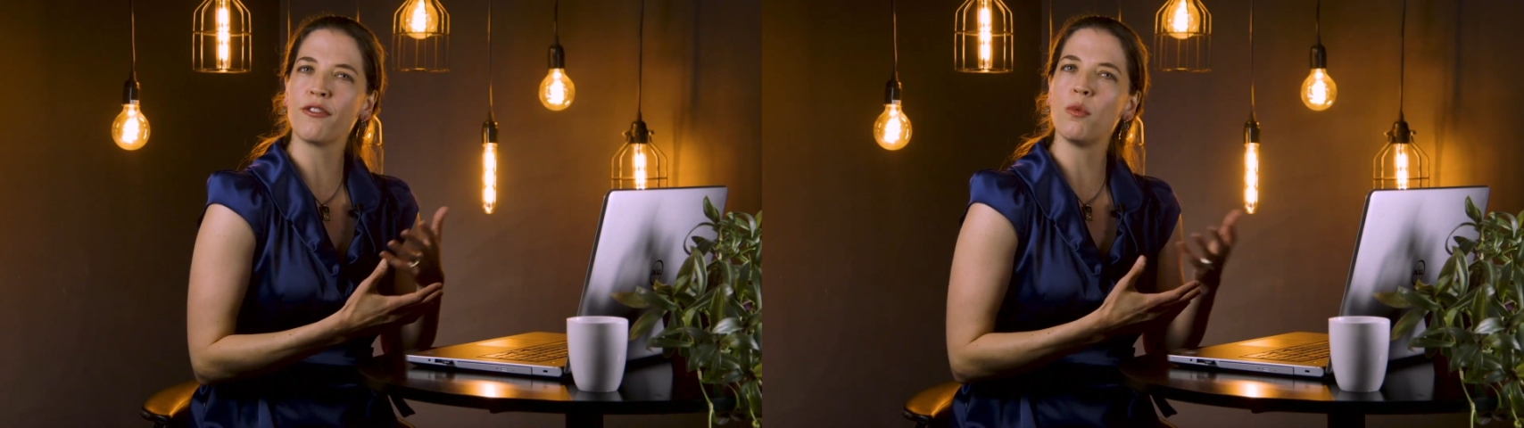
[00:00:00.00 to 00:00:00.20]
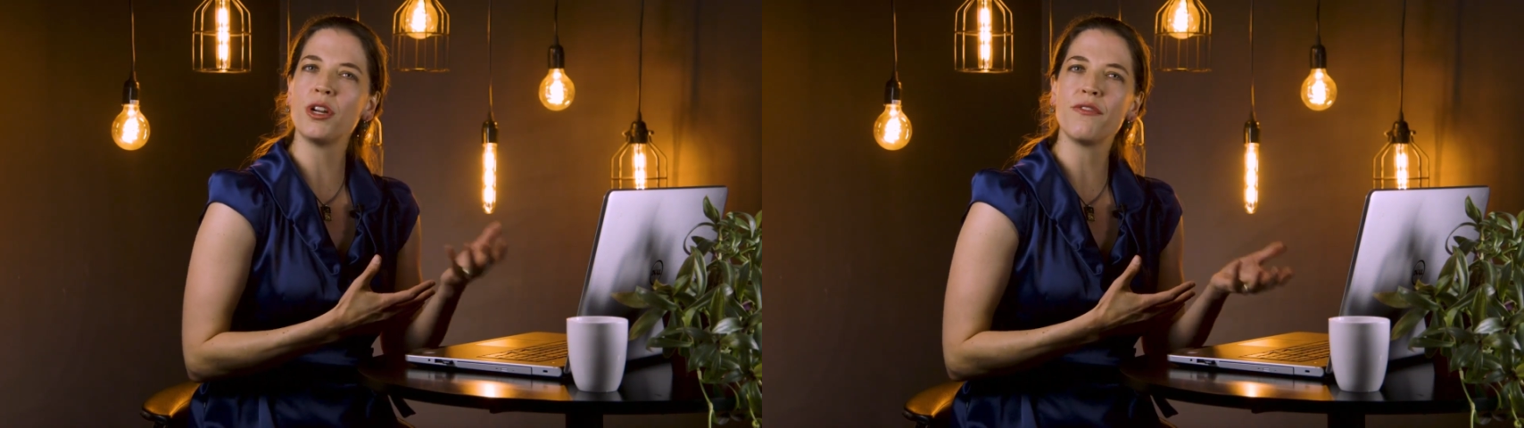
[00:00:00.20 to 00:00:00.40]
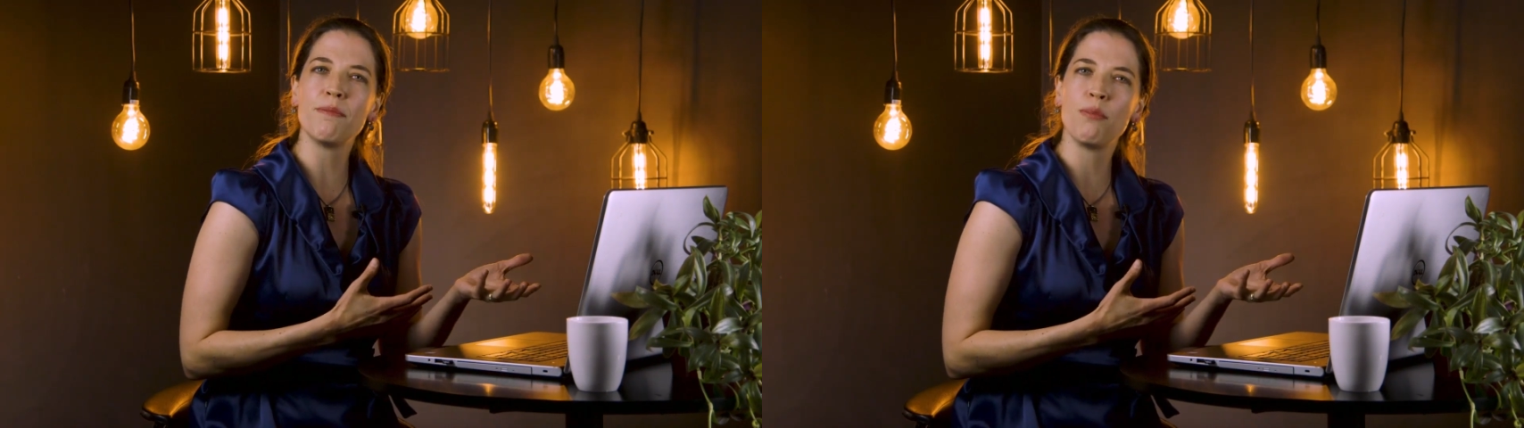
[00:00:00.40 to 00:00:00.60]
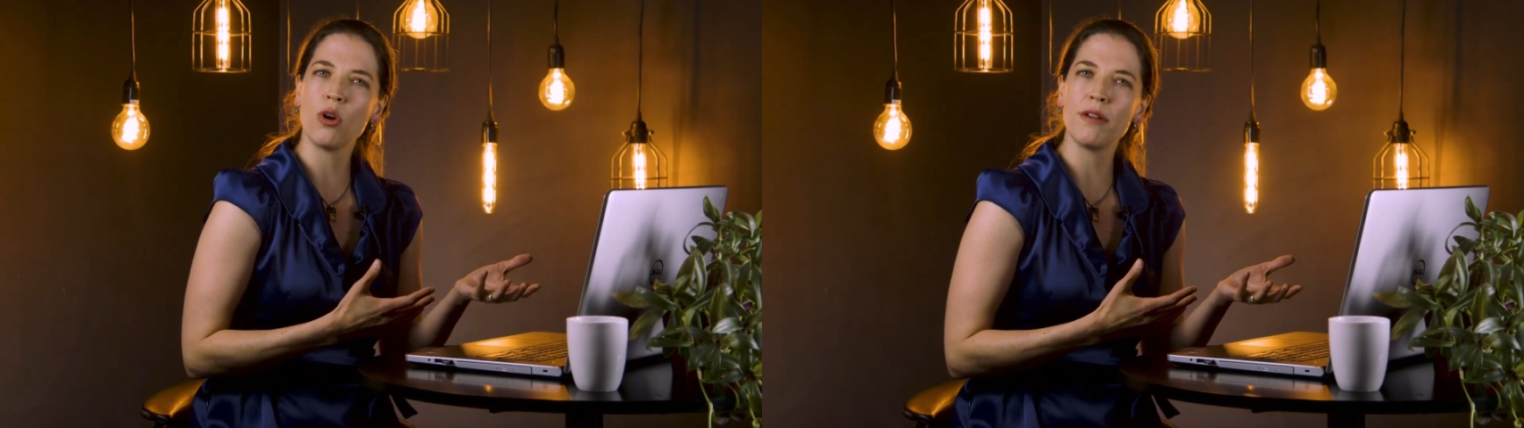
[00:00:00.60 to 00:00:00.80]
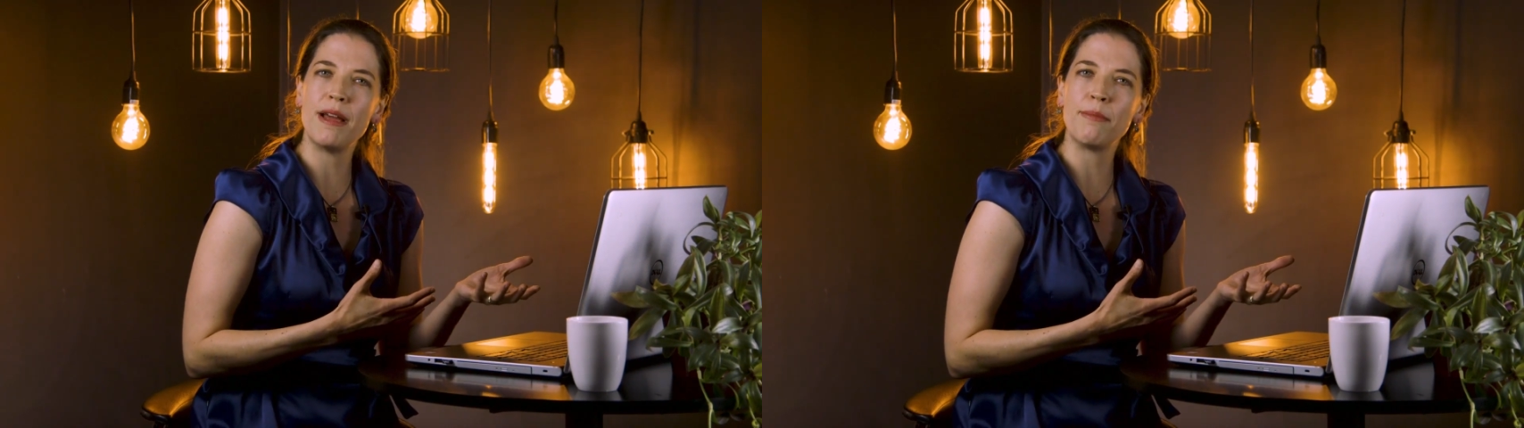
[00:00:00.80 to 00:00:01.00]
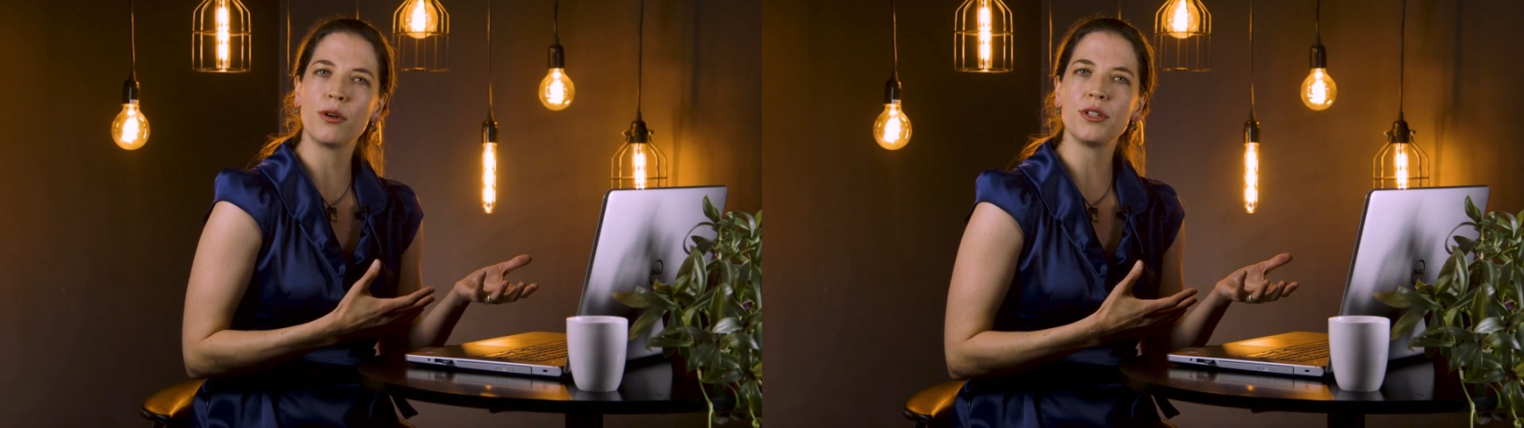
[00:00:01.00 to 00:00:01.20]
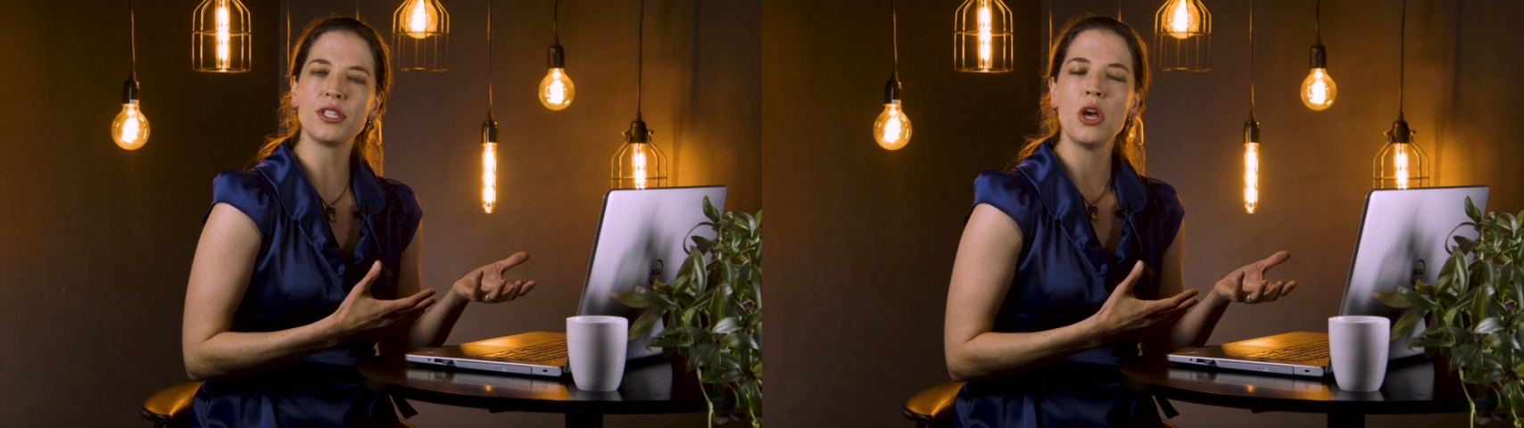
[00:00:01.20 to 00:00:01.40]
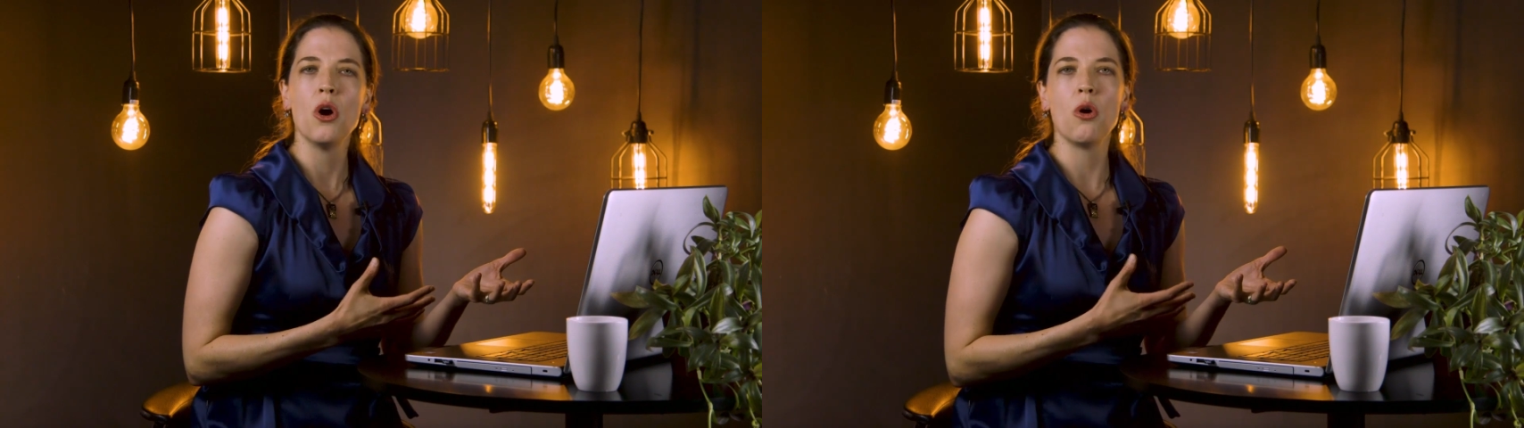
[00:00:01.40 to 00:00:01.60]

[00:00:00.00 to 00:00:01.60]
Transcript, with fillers: for one of the board members,